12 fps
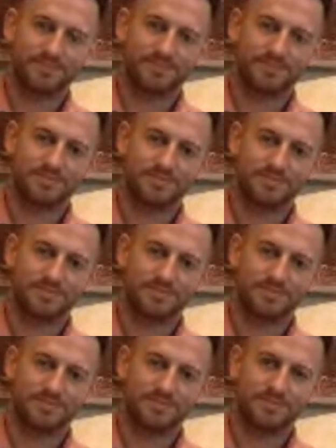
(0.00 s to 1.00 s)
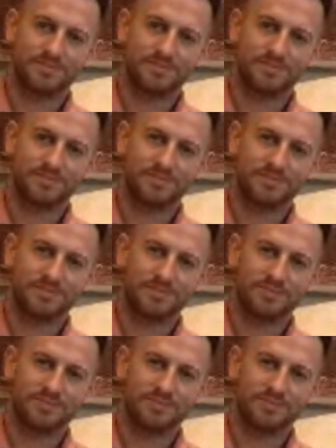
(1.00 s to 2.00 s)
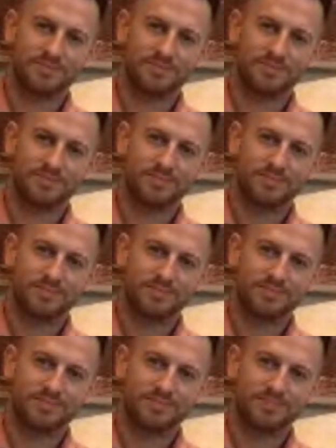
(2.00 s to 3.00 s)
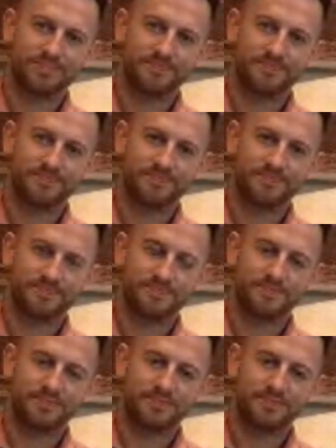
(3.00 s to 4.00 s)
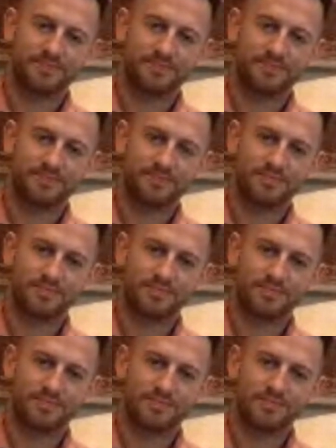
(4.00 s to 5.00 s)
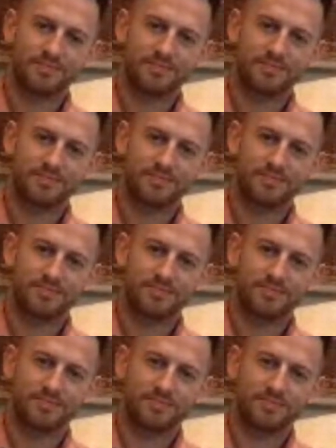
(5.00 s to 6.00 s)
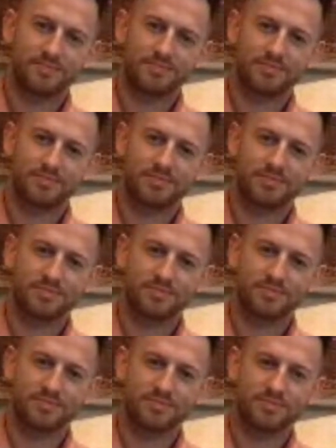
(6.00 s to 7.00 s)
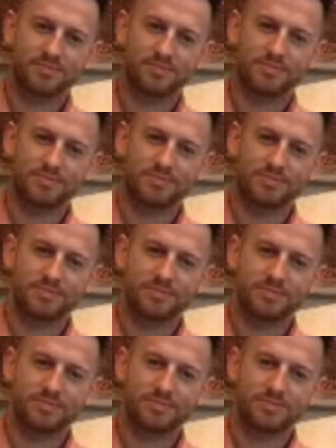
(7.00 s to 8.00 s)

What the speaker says: This person isn't speaking.